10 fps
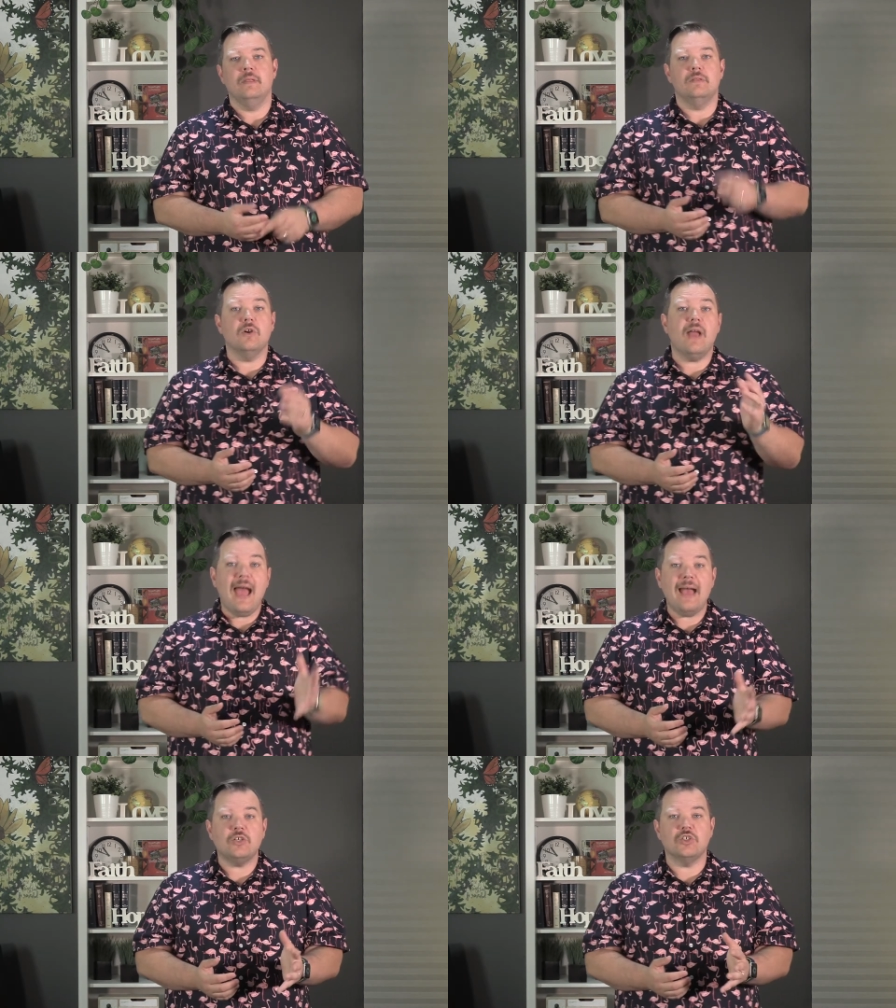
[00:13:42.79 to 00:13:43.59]
Their
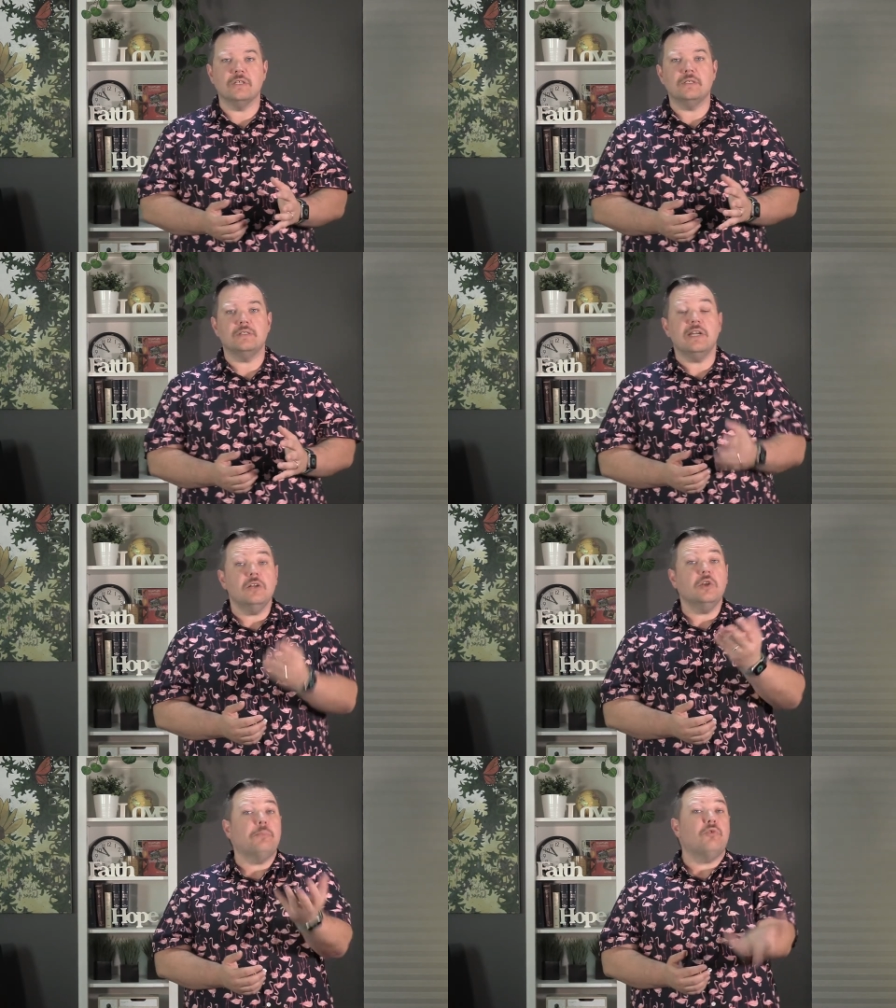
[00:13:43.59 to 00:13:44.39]
actions, their,
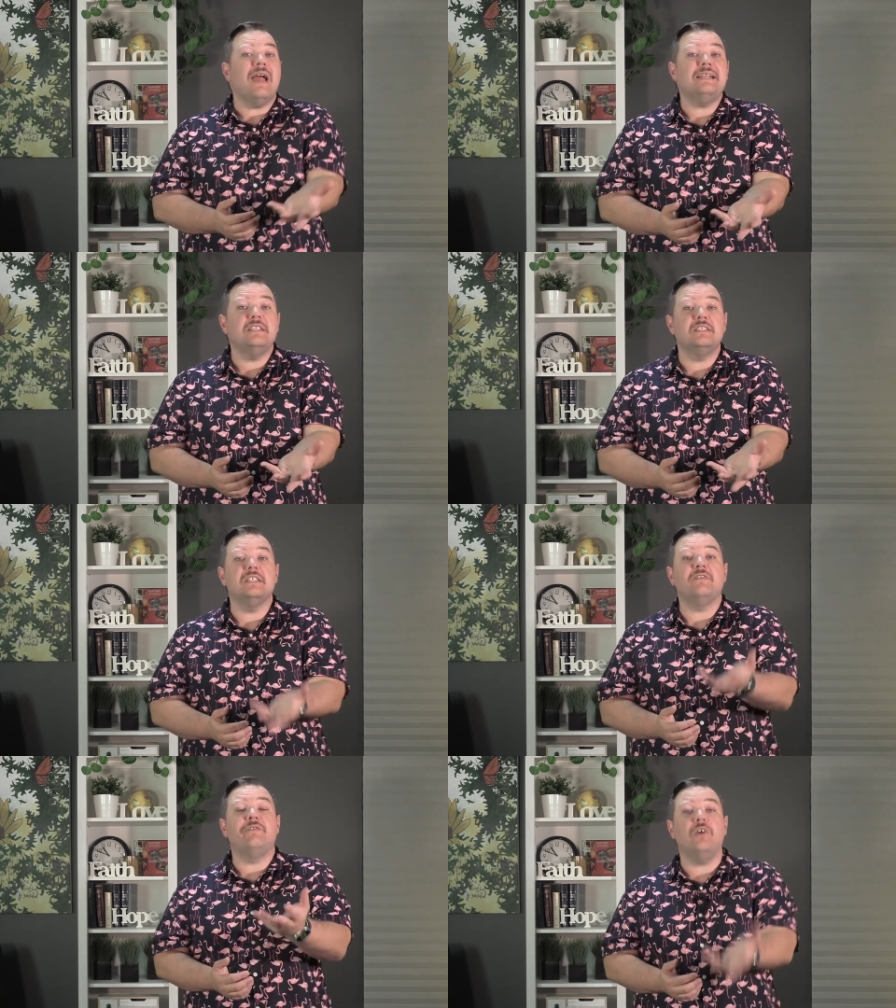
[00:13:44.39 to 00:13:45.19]
their
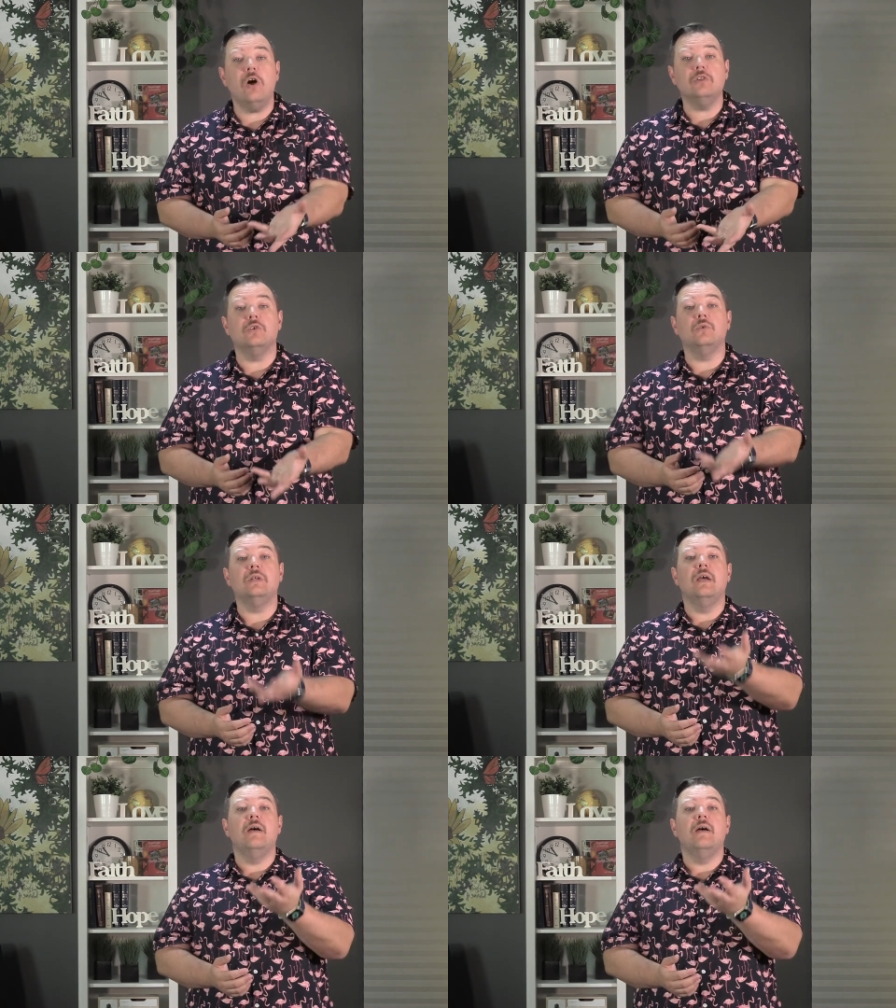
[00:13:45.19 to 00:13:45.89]
practices followed